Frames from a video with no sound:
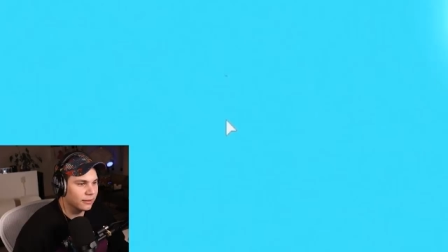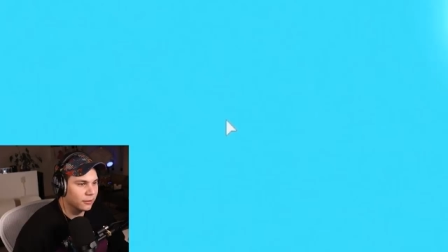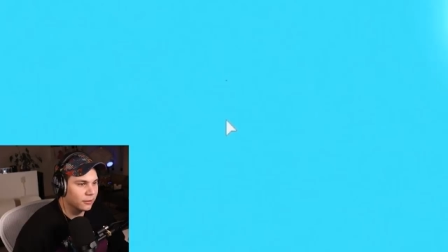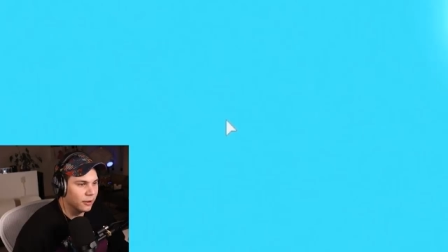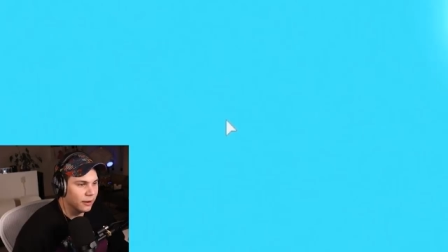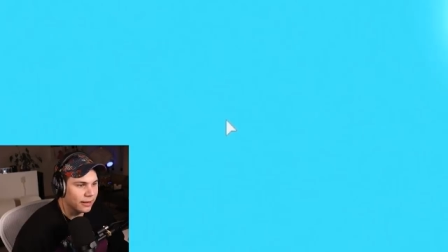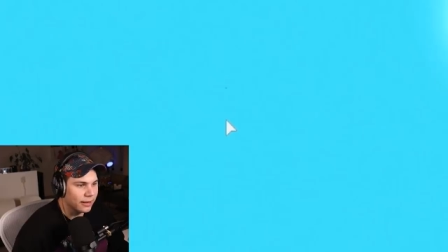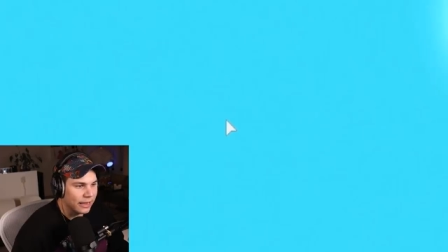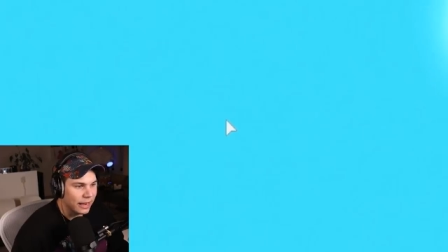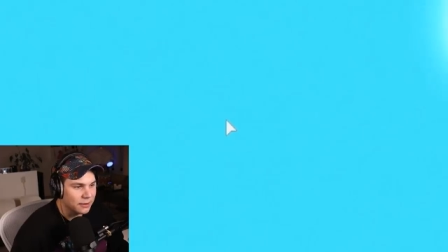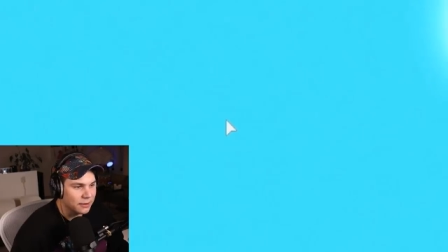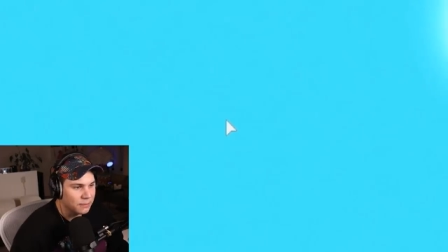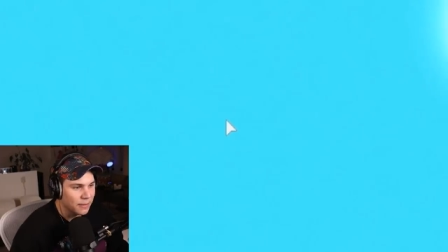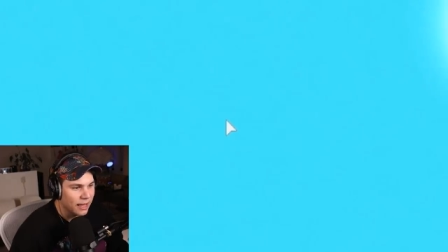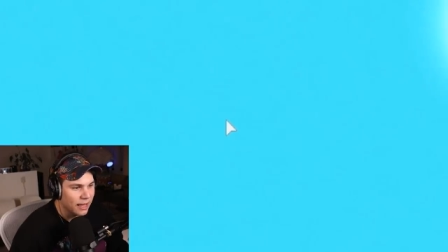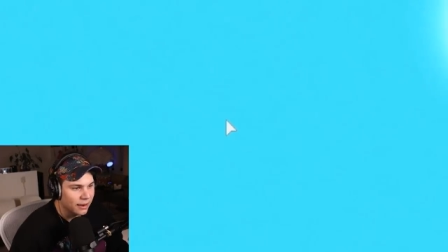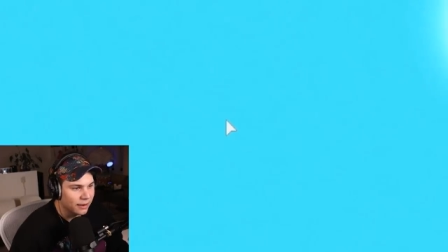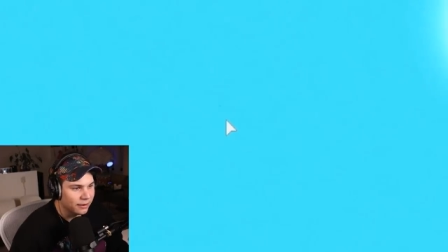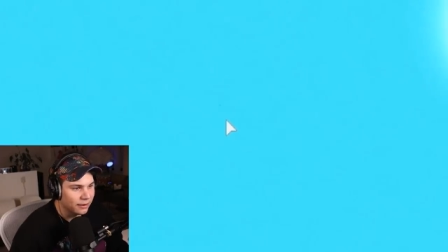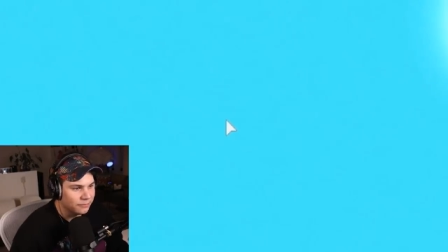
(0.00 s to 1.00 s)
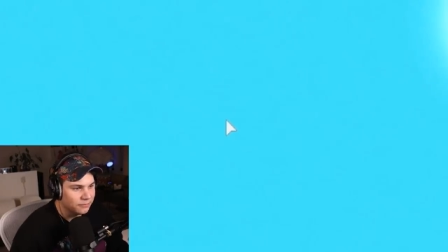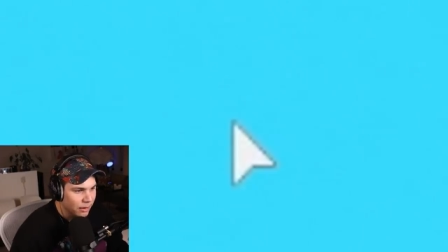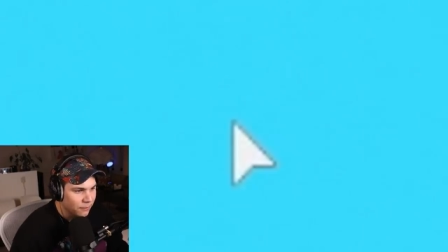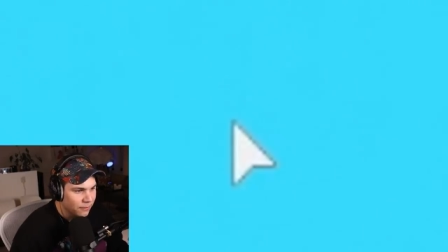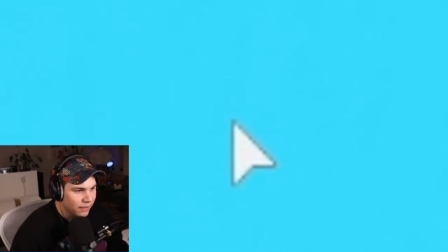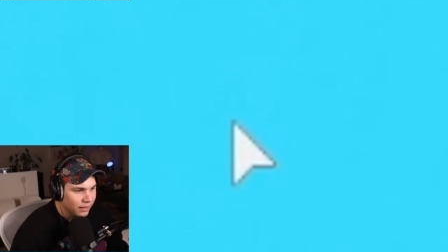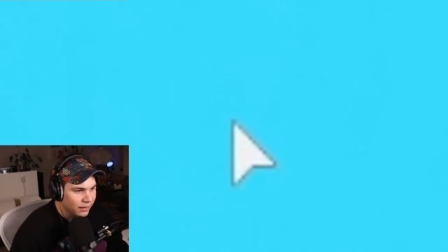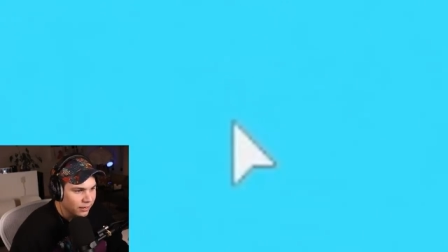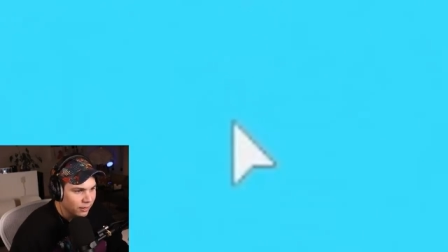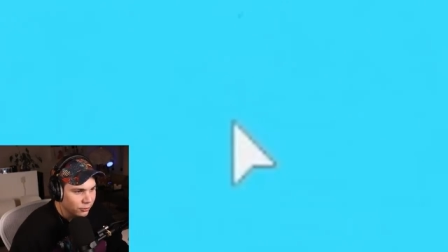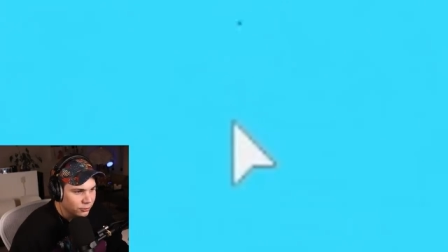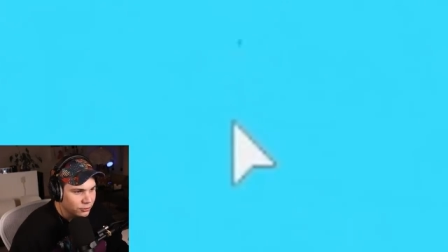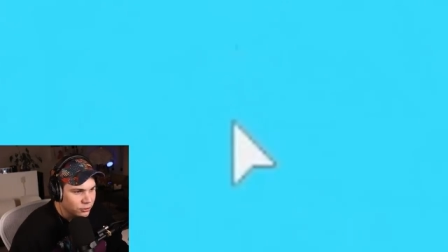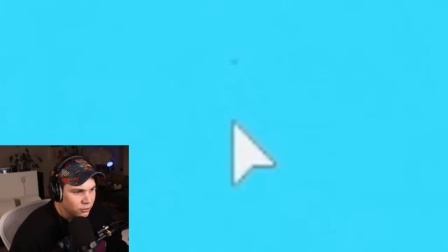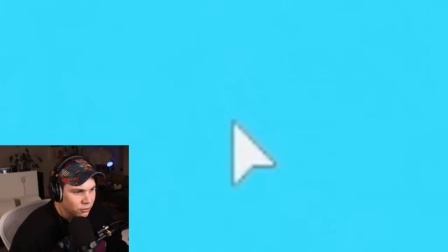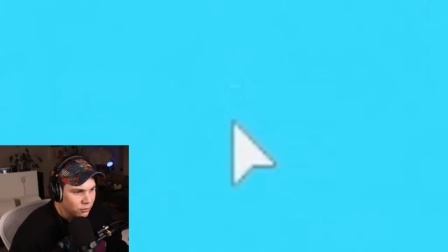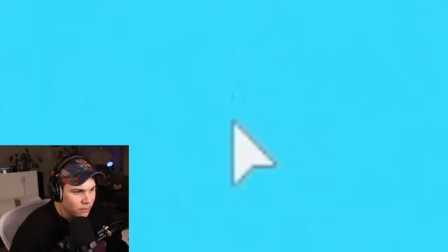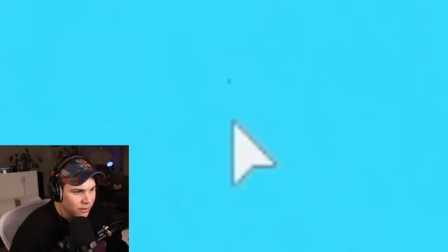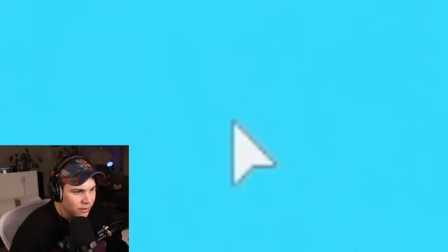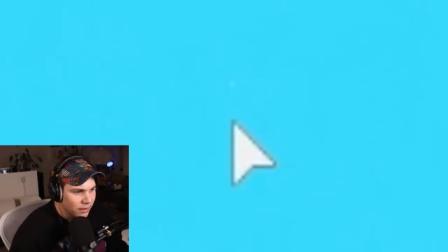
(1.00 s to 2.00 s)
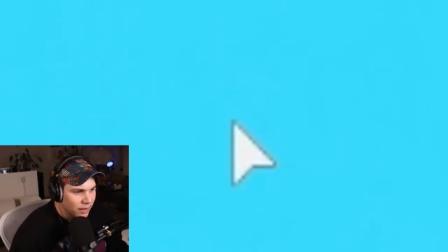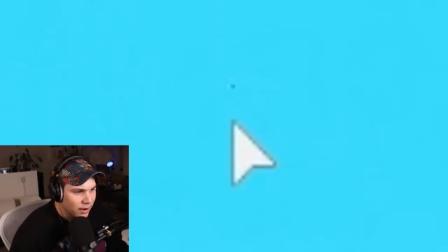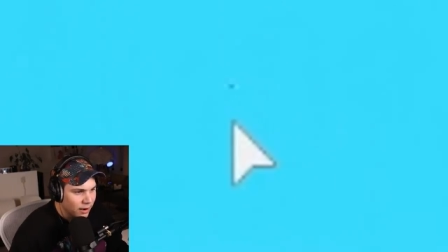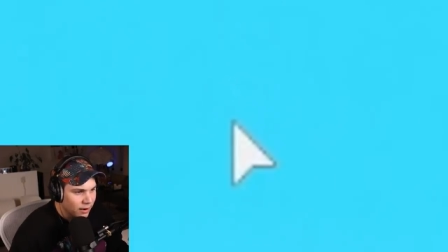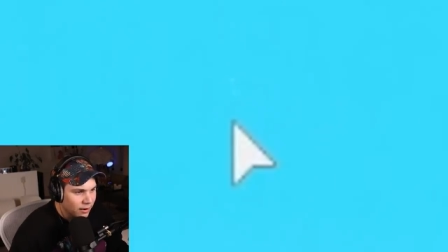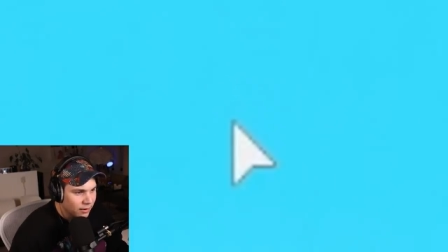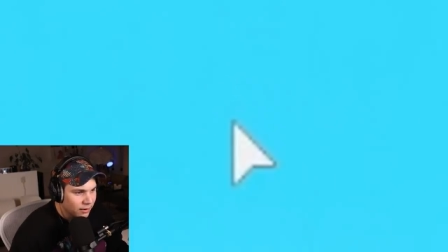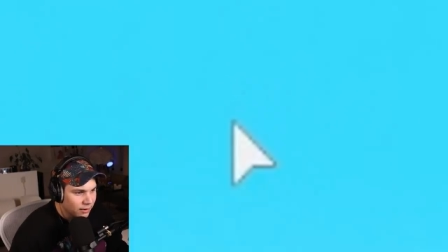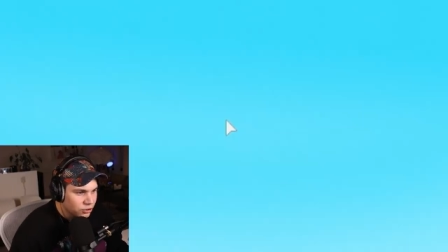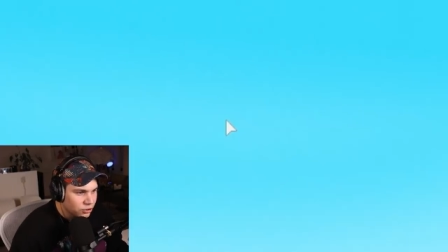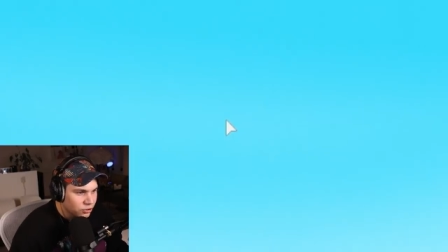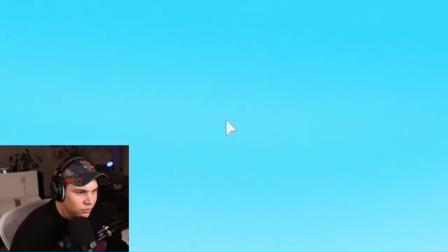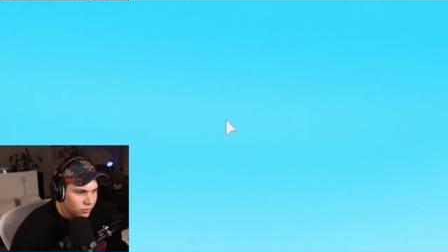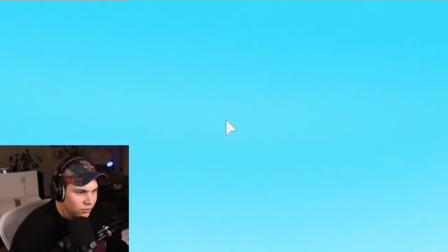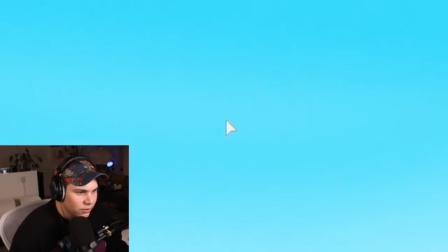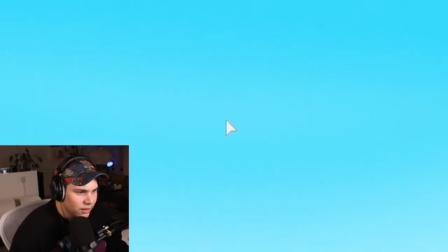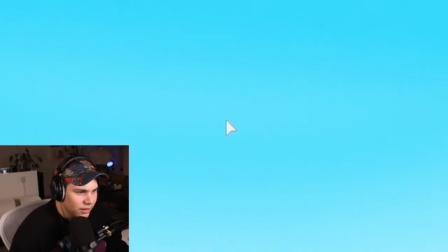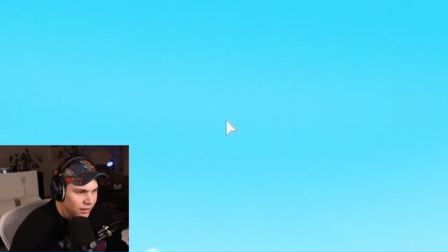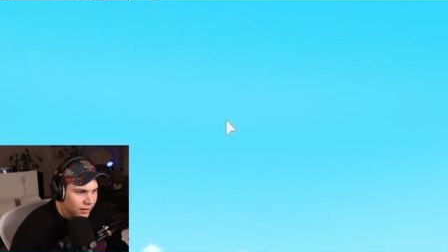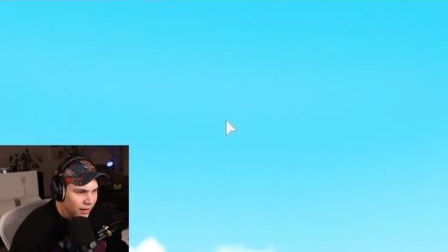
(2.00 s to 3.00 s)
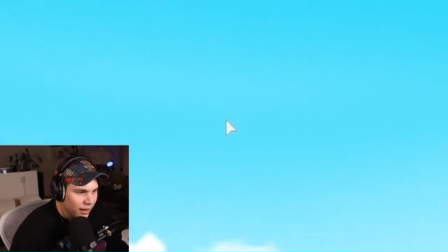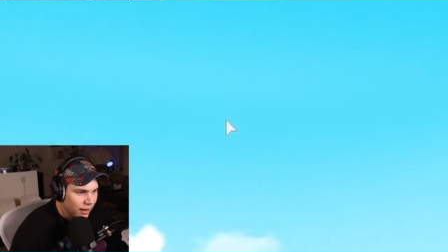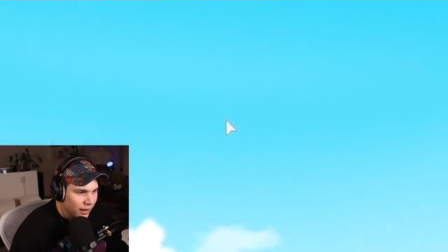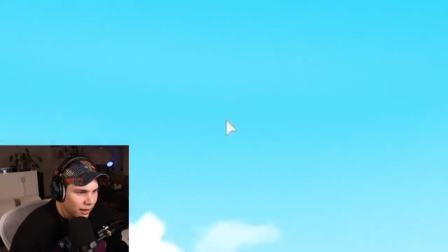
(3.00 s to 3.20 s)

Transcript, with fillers: it. Look at Melon. Can we get a little zoom in there? Shooting